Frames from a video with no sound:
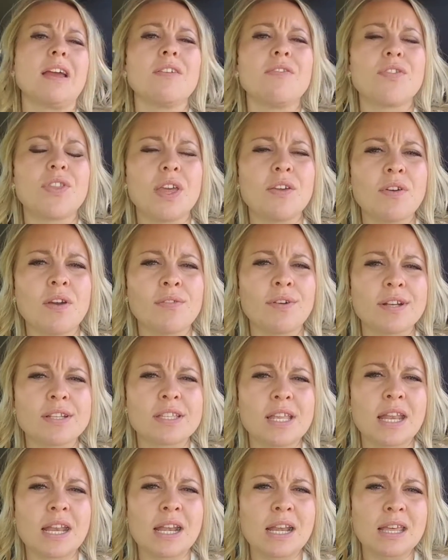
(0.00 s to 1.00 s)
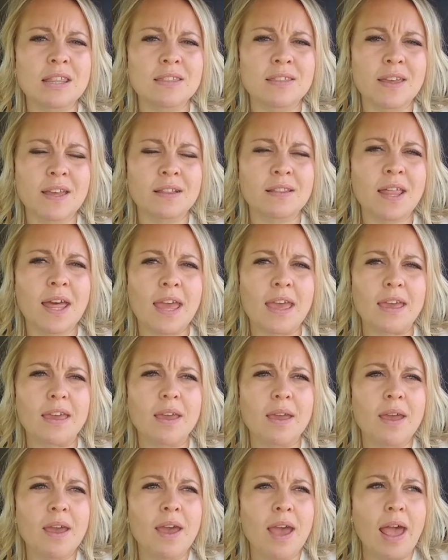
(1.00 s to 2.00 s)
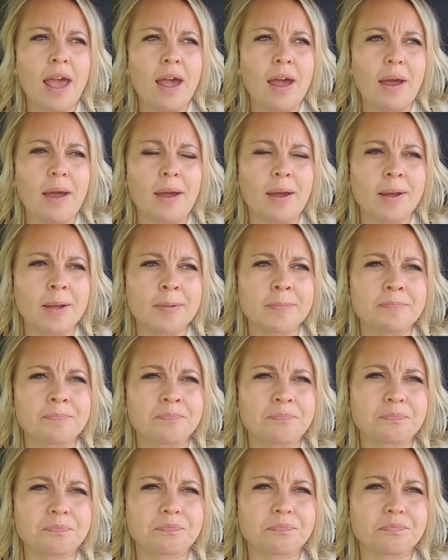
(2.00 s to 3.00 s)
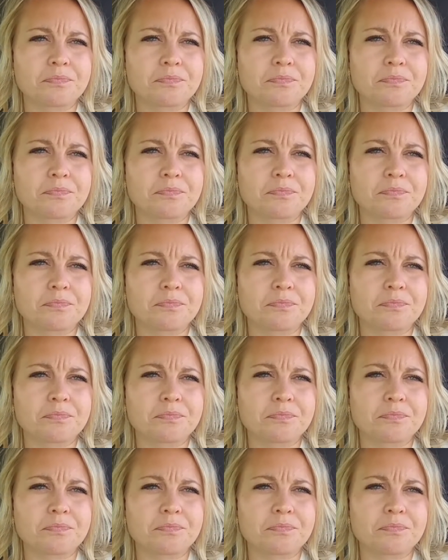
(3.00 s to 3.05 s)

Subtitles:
if they've ever said anything like, um,